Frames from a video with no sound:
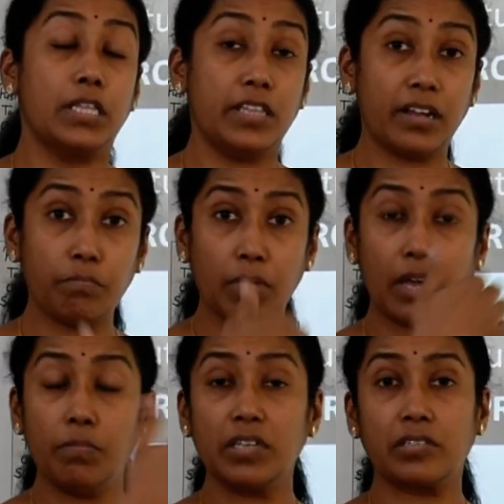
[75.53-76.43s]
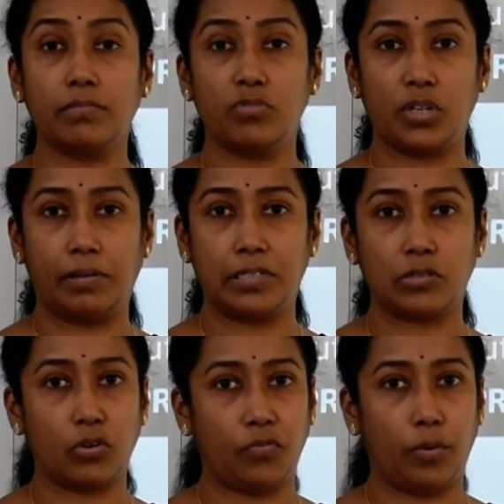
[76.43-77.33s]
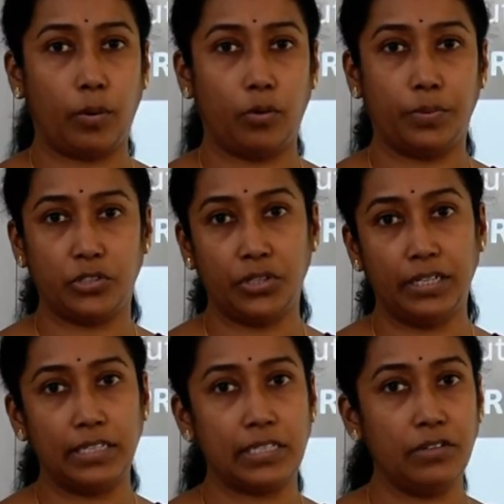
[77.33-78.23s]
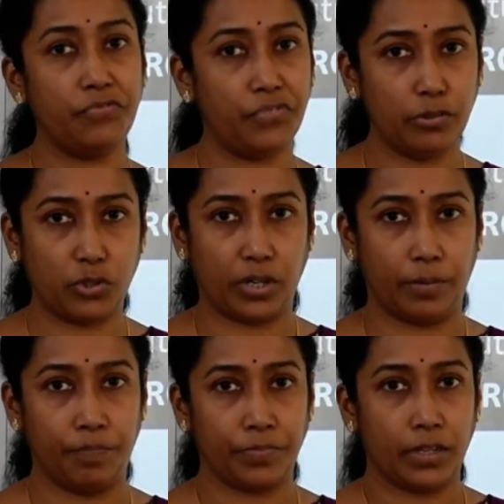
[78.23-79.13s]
there may be some chances or opportunities in future,